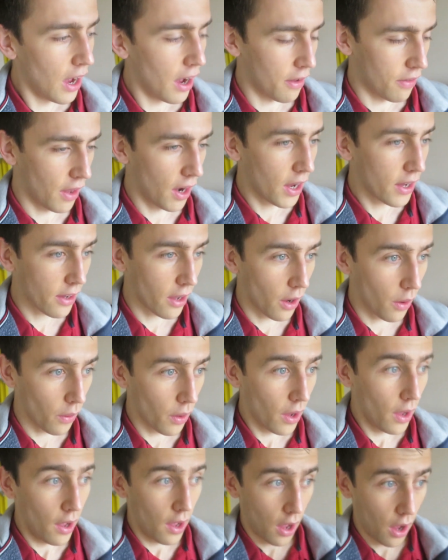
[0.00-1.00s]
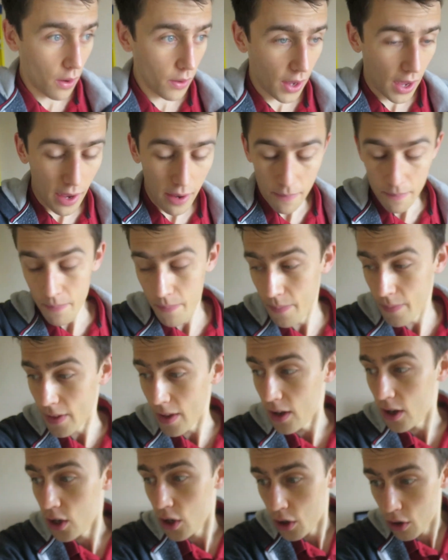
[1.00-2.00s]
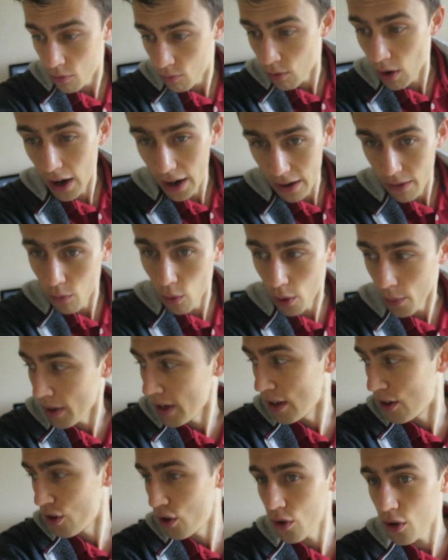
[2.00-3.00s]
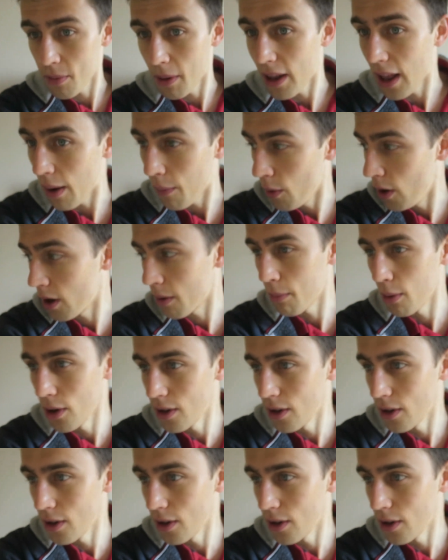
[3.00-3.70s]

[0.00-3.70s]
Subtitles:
And then I go, okay, right, what do we need to do to make that work,